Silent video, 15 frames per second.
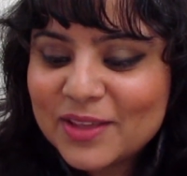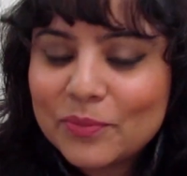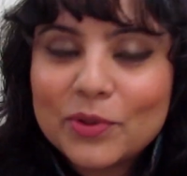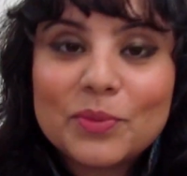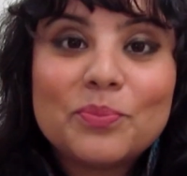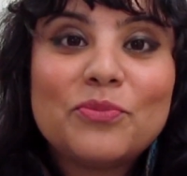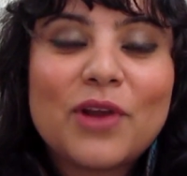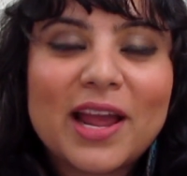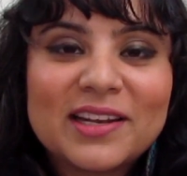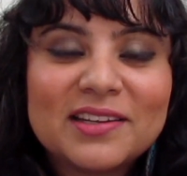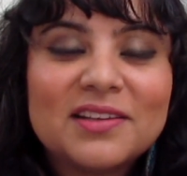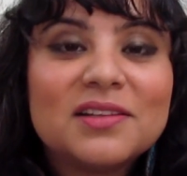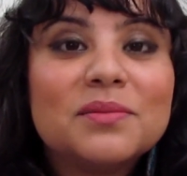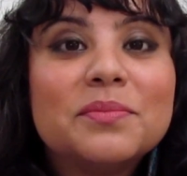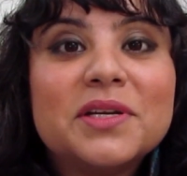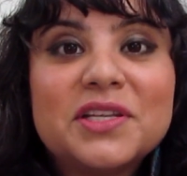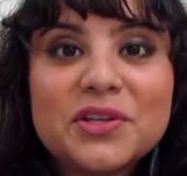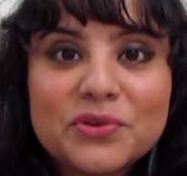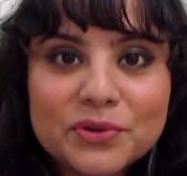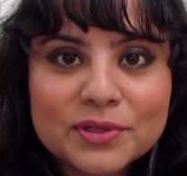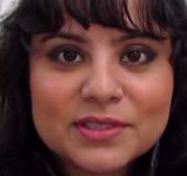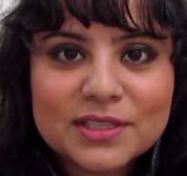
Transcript: with practical material